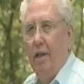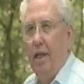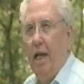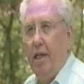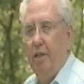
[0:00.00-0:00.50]

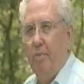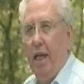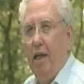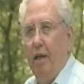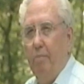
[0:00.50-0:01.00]
He had his
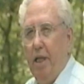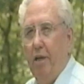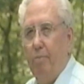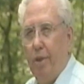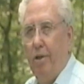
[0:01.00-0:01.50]

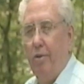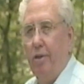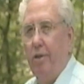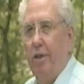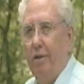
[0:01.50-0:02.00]
men
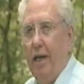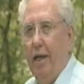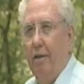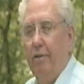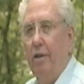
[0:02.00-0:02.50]
prone on the
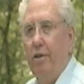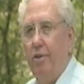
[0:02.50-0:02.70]
ground,